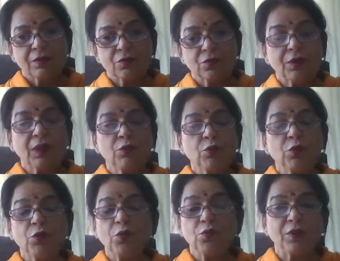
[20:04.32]
So then
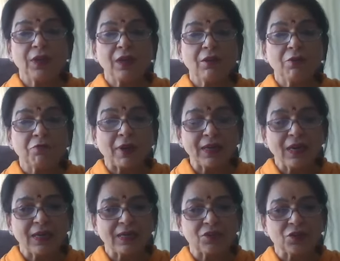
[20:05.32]
you don't feel
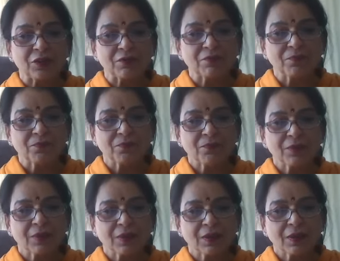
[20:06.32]
finite.
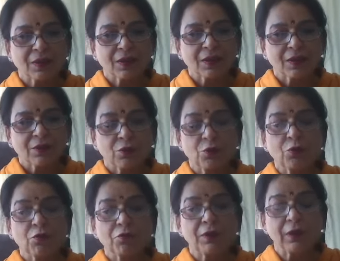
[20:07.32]
You
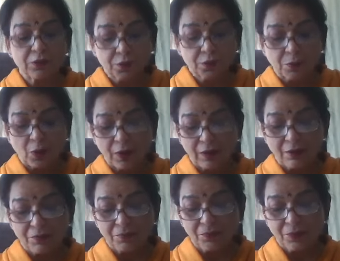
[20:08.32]
don't feel
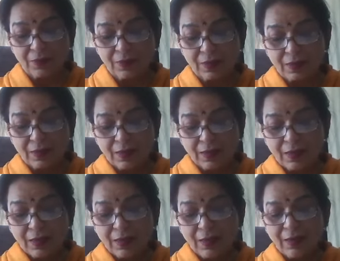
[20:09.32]
small.
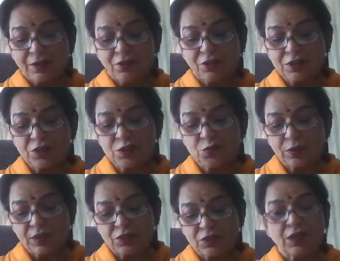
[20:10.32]
And this is
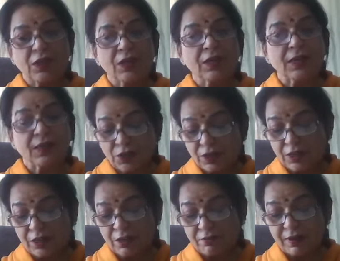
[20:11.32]
what is indicated
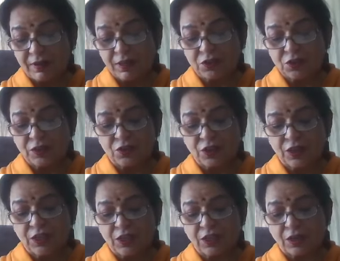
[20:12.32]
here when he says,
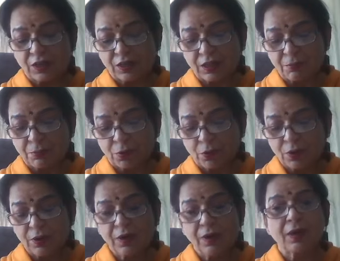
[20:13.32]
neither are they
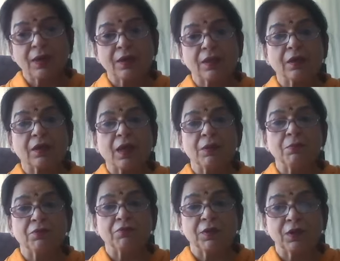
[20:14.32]
born at the
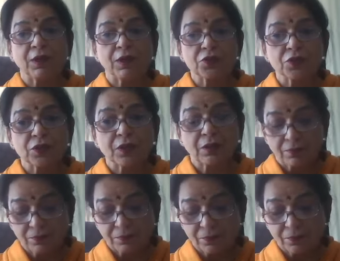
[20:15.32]
time of creation.